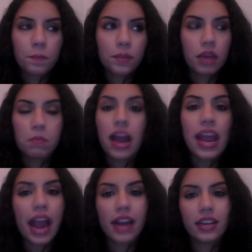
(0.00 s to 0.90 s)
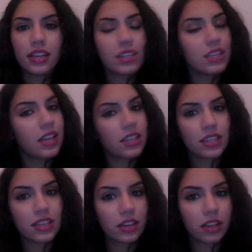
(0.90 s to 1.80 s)
and my acne doesn't
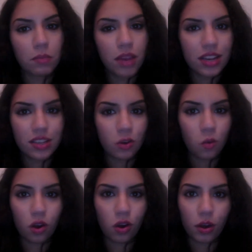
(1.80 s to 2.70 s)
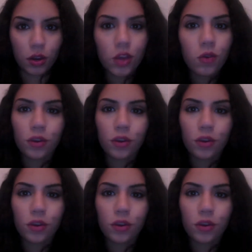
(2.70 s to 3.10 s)
necessarily mean it's going to work on you.